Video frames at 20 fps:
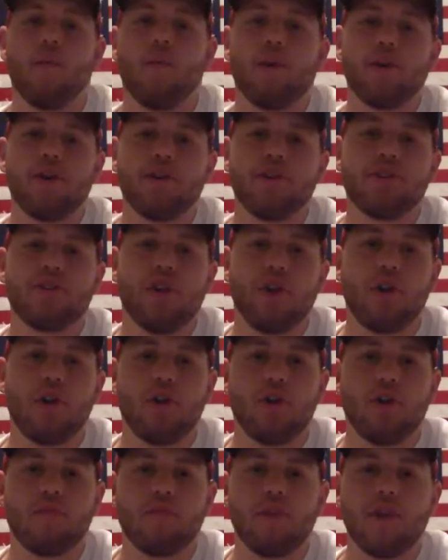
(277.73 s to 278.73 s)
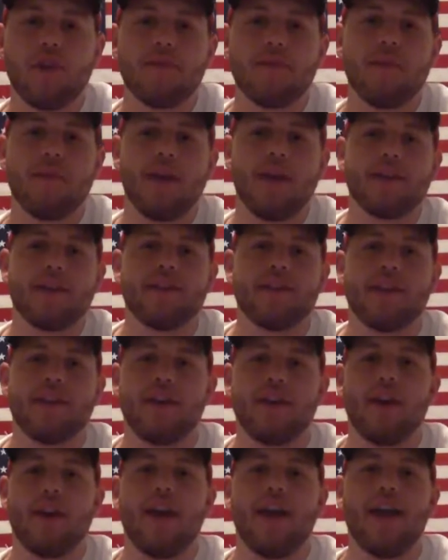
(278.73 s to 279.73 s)
going to start on running backs
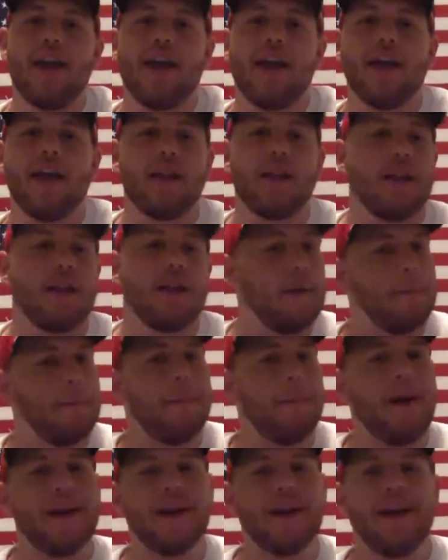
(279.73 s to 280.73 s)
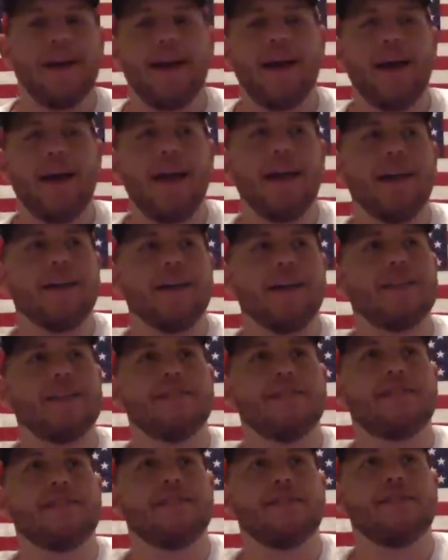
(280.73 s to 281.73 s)
here, and my guy
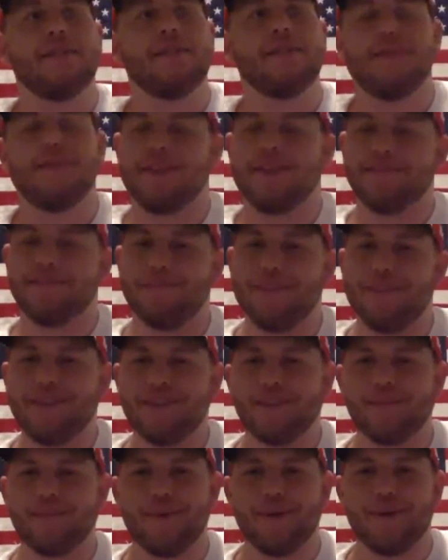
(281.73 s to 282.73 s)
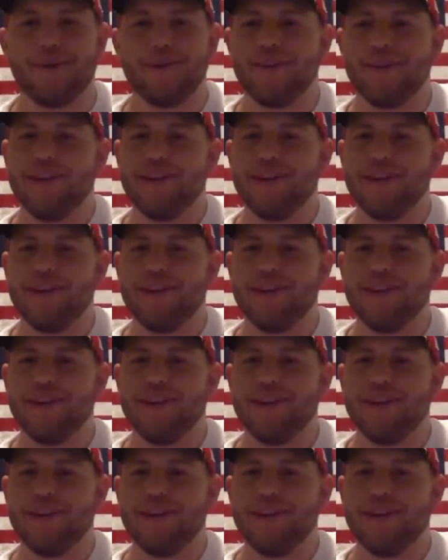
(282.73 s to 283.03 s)
is Beast Mode.